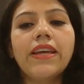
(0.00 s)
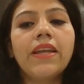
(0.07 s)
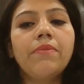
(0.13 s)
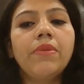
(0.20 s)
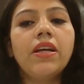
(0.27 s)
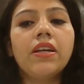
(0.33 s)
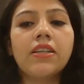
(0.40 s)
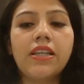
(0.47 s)

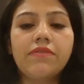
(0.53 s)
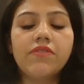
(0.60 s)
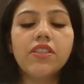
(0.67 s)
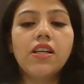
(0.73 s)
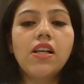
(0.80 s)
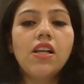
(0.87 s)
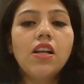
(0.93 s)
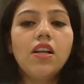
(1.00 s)
can be
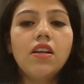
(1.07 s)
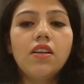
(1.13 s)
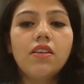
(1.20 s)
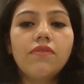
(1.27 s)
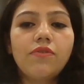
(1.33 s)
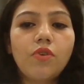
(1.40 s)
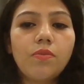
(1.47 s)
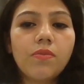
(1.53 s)
arrived.
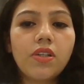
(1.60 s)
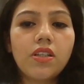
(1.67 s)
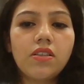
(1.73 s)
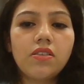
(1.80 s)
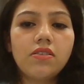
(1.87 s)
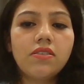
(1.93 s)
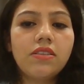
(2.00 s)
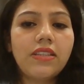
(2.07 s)
For
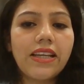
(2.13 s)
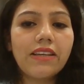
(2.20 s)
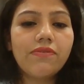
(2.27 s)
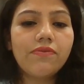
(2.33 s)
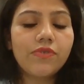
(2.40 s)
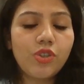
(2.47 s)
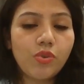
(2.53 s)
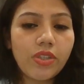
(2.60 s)
uh, like
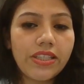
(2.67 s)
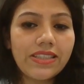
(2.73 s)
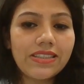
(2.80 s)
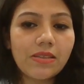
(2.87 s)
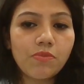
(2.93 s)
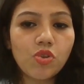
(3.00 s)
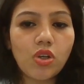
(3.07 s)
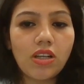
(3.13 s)
you need
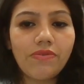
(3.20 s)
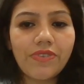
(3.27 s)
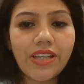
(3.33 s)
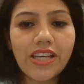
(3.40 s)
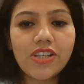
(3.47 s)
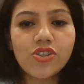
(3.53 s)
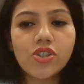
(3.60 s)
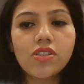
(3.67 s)
some
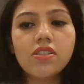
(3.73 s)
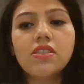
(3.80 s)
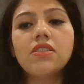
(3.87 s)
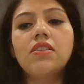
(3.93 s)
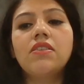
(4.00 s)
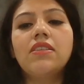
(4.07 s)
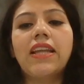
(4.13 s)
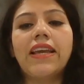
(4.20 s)
qualifications
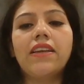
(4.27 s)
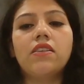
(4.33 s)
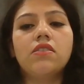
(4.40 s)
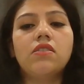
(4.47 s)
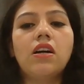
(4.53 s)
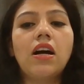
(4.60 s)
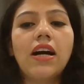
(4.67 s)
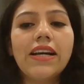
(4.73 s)
like
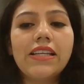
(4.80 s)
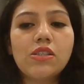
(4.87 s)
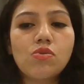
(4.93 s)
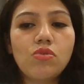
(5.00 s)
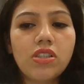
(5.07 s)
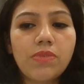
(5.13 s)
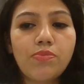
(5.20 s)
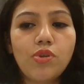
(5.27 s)
a high
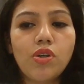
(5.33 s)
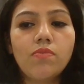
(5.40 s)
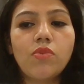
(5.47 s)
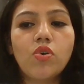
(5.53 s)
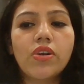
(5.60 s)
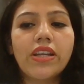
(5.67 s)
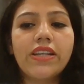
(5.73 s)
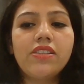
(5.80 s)
school
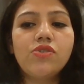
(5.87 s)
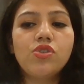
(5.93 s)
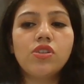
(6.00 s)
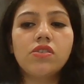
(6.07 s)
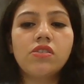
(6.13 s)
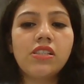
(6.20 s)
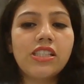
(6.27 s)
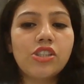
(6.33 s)
diploma or any
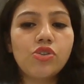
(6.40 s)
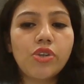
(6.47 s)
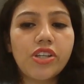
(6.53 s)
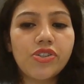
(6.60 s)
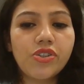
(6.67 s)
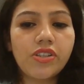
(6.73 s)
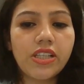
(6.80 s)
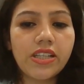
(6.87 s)
journal
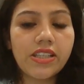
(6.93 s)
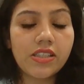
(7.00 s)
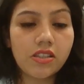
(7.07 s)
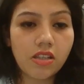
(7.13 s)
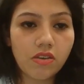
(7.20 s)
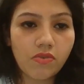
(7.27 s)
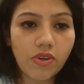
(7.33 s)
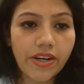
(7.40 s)
education degree
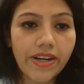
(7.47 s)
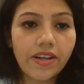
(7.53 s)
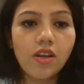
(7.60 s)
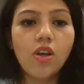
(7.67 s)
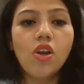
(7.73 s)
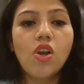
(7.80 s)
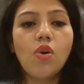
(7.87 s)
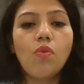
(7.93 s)
is required.
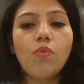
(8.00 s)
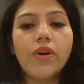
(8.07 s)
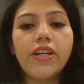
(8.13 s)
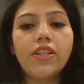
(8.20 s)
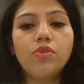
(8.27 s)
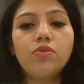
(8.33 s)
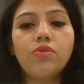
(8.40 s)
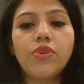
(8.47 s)

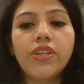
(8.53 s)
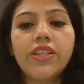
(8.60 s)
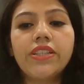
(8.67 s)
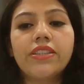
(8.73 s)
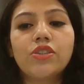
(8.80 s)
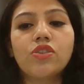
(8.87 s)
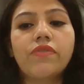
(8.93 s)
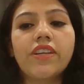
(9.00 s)
One to three
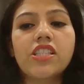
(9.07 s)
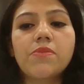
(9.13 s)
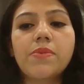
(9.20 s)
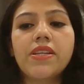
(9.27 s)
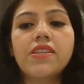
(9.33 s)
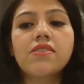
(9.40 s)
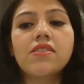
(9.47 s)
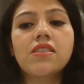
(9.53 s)
years of
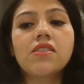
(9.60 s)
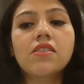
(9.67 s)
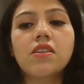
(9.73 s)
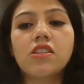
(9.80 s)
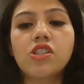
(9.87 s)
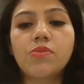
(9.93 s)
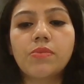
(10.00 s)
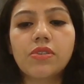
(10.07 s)
experience in
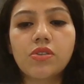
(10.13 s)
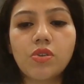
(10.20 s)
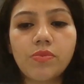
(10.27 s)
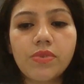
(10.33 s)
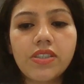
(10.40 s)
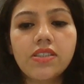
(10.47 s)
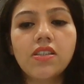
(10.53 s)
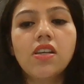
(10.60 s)
customer
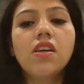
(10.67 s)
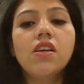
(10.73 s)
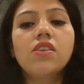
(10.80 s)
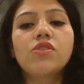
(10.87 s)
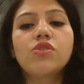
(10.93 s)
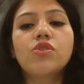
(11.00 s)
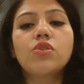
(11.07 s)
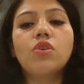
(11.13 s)
service,
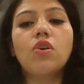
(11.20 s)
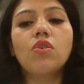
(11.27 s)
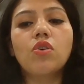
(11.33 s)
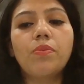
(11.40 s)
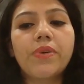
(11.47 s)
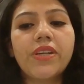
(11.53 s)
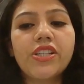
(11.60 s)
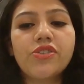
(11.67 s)
strong
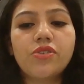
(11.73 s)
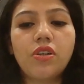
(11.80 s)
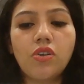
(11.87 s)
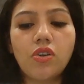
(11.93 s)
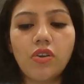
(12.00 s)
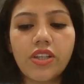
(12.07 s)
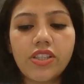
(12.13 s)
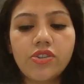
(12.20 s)
operational
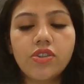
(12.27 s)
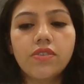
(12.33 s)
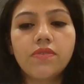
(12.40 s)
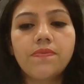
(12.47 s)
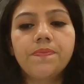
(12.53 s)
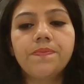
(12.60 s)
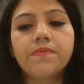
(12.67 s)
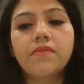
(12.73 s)
knowledge,
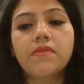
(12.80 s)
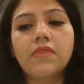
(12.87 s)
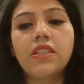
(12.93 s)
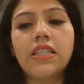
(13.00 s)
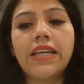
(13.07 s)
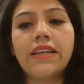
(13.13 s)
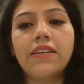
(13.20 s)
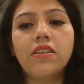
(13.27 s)

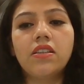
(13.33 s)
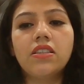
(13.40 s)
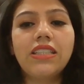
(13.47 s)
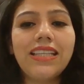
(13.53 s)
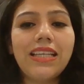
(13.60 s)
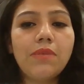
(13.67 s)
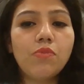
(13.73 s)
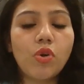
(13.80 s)
then a
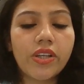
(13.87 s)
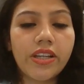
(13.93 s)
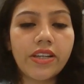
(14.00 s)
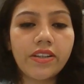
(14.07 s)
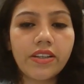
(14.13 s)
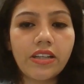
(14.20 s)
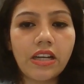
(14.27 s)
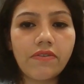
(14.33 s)

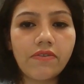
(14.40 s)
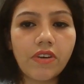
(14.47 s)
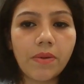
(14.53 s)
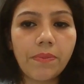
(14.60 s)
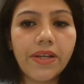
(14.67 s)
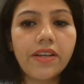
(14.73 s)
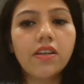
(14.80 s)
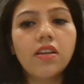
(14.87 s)
team-oriented
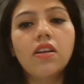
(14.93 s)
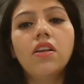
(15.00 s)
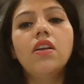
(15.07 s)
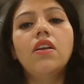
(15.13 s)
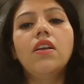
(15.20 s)
environment